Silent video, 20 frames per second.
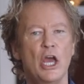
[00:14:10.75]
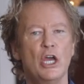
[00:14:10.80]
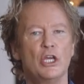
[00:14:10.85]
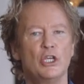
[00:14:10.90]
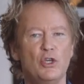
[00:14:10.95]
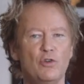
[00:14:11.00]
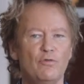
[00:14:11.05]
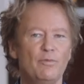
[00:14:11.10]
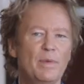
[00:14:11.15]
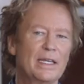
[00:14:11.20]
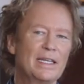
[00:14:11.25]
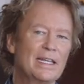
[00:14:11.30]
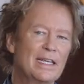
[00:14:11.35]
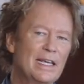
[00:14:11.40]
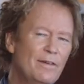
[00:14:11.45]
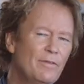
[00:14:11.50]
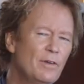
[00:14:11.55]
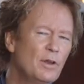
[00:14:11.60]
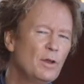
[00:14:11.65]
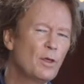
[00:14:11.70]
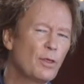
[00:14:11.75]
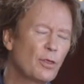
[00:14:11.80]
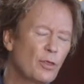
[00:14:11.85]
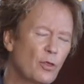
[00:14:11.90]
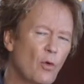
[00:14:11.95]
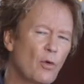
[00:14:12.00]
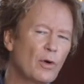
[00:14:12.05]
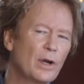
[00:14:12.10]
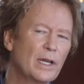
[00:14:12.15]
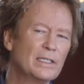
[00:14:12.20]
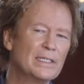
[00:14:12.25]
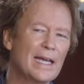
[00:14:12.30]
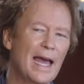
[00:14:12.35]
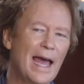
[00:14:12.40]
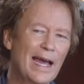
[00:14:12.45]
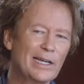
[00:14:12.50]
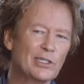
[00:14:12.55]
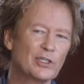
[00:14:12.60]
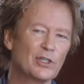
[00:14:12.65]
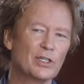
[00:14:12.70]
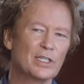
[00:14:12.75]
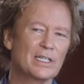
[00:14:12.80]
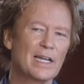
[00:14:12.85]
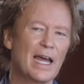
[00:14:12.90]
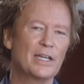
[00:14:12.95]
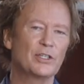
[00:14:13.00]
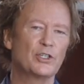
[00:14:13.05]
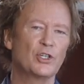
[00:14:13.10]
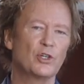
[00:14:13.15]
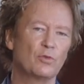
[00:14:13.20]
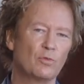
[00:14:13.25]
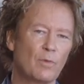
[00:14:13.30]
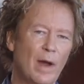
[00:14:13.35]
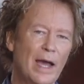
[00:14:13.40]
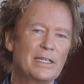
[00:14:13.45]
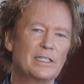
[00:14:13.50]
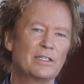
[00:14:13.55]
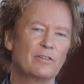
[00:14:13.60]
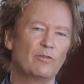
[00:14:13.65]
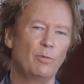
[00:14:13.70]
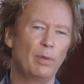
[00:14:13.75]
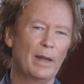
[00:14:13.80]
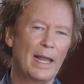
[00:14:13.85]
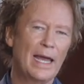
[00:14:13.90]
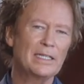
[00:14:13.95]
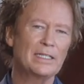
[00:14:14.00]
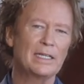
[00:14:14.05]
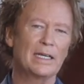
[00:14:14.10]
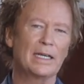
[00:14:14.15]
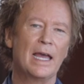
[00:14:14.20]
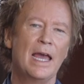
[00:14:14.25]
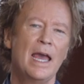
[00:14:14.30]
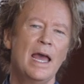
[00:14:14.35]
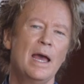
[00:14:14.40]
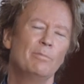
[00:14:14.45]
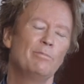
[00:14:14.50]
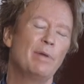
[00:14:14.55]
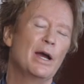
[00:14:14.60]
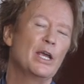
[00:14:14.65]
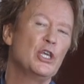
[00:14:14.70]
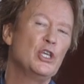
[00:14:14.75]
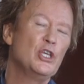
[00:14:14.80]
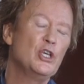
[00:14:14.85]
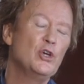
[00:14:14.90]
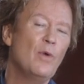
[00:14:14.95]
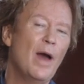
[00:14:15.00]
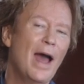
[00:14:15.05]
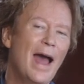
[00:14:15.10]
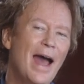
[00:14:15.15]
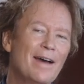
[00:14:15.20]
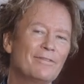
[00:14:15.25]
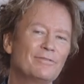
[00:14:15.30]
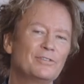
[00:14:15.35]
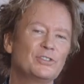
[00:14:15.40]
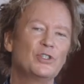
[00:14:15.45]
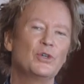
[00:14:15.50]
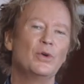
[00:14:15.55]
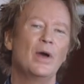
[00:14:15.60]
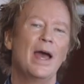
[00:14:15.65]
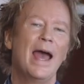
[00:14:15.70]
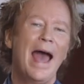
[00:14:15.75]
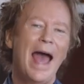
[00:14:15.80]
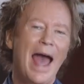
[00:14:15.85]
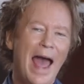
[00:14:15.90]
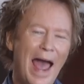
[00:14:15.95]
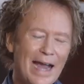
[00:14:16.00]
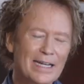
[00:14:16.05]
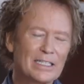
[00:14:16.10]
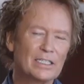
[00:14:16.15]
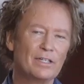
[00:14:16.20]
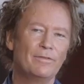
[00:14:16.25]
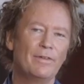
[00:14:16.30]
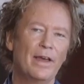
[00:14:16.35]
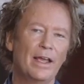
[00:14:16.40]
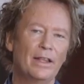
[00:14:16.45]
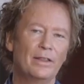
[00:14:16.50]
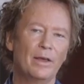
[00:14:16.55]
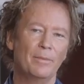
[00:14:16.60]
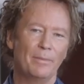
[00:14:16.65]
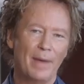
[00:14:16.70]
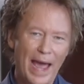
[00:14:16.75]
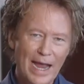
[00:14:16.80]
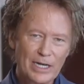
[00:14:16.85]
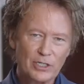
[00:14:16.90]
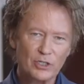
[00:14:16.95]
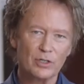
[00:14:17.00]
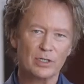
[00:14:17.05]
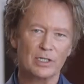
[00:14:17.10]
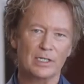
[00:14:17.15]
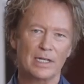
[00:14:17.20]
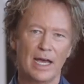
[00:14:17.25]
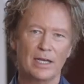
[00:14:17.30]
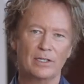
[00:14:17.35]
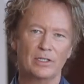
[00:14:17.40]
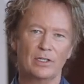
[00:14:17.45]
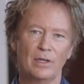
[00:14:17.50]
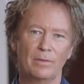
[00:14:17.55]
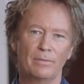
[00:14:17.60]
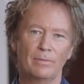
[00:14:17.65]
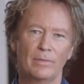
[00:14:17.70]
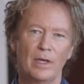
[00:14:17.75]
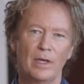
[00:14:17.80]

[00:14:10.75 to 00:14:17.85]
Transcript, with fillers: You've been given authority to exercise your rights of blessing, but you have to activate them, exercise them.